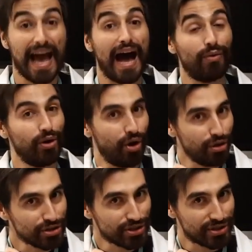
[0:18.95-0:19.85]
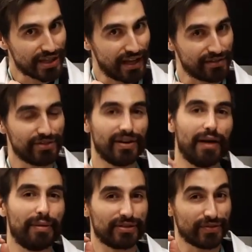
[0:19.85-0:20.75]
I will also tell you
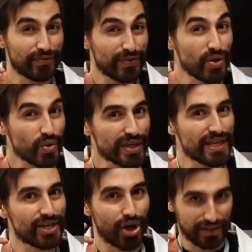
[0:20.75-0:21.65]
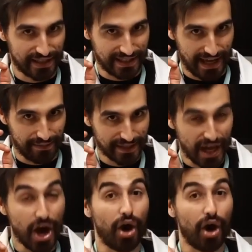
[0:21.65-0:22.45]
about a few key concepts